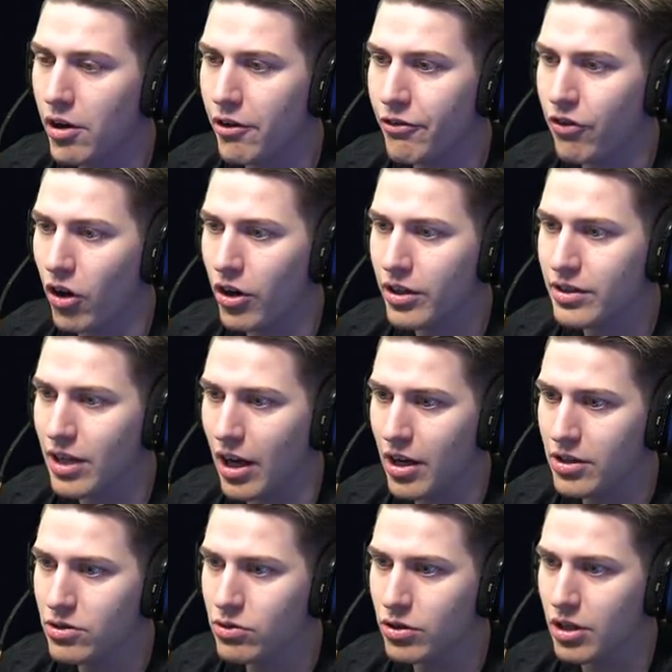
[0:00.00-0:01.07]
Mario falling
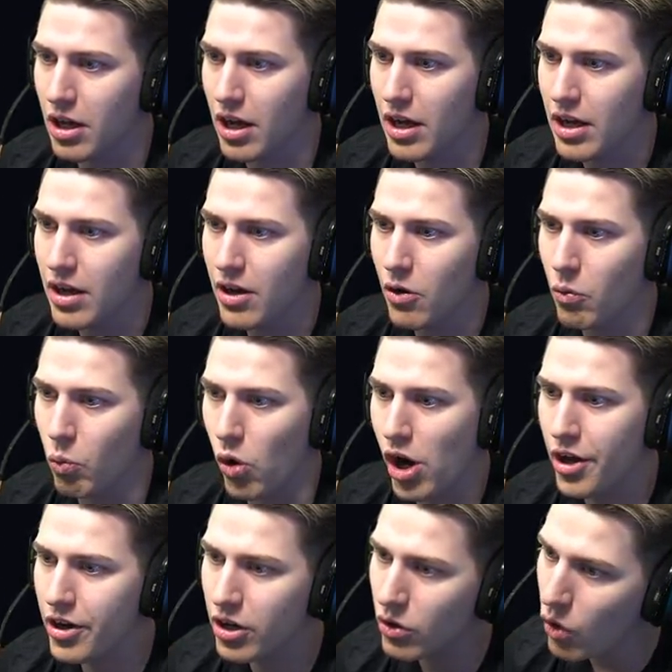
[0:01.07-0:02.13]
down into the
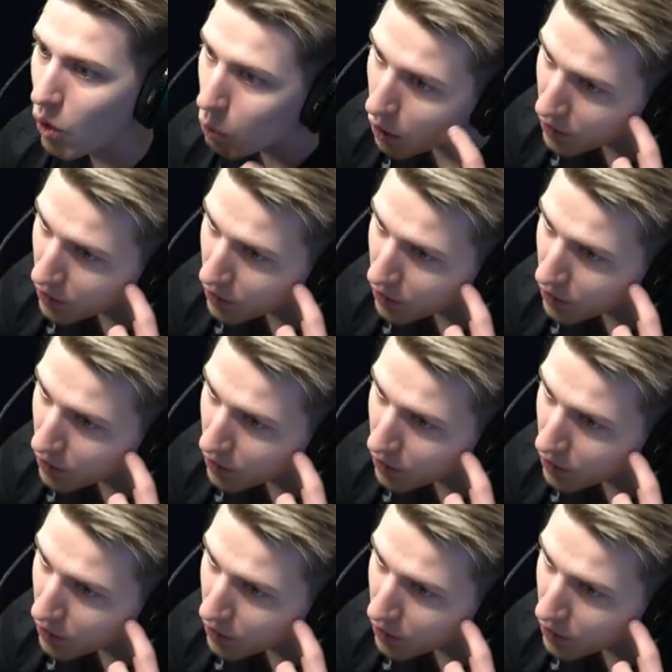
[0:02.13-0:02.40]
water